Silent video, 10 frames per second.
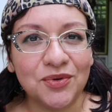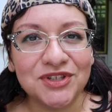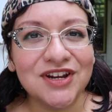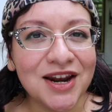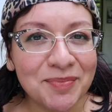So
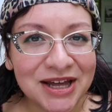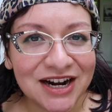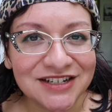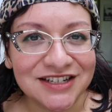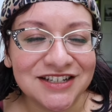it's not a bad
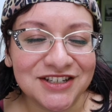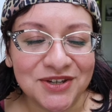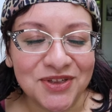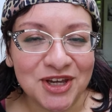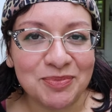idea
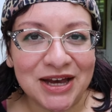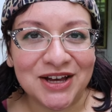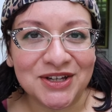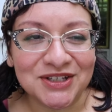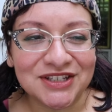to think
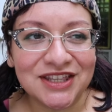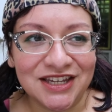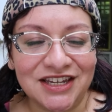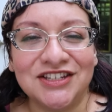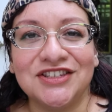about
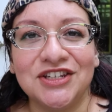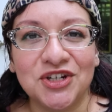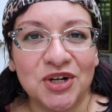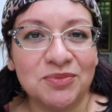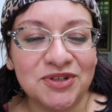things in
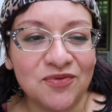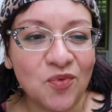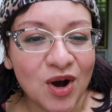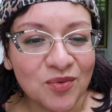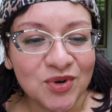terms of
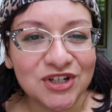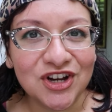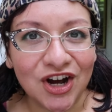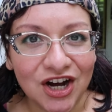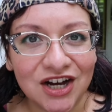what
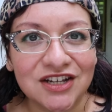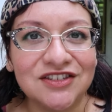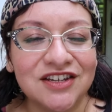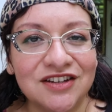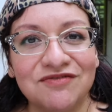would
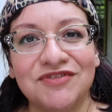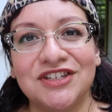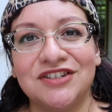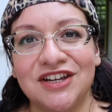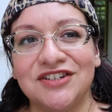cause an
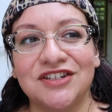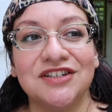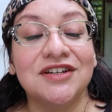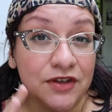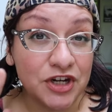
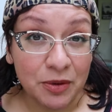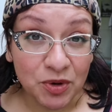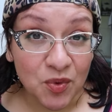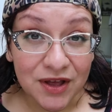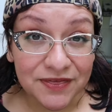infestation. The
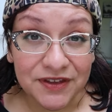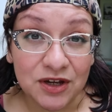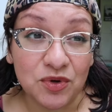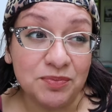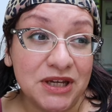number one
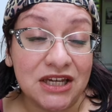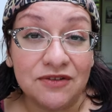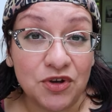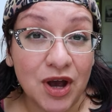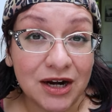thing be
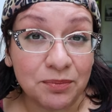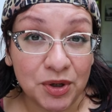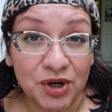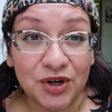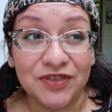if you had a
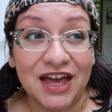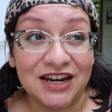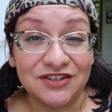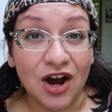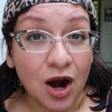bird that
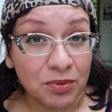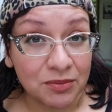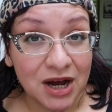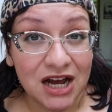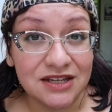is
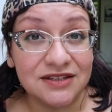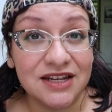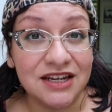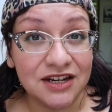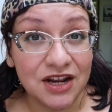
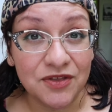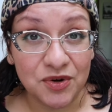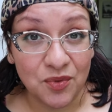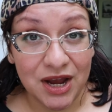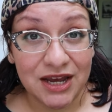compromised in
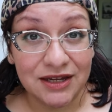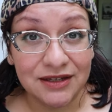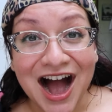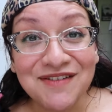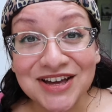another way.
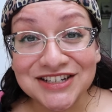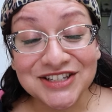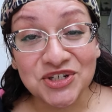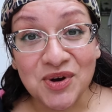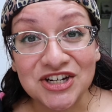I've had a
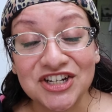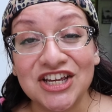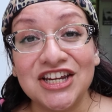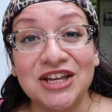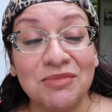
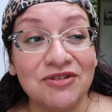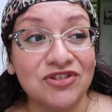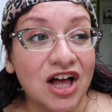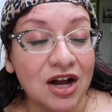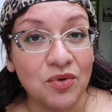situation in my
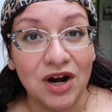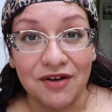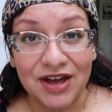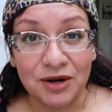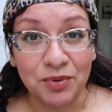flock where
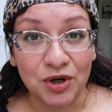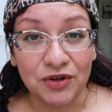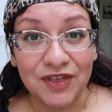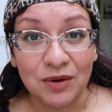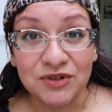I've had a
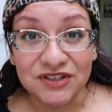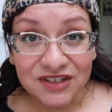bird that was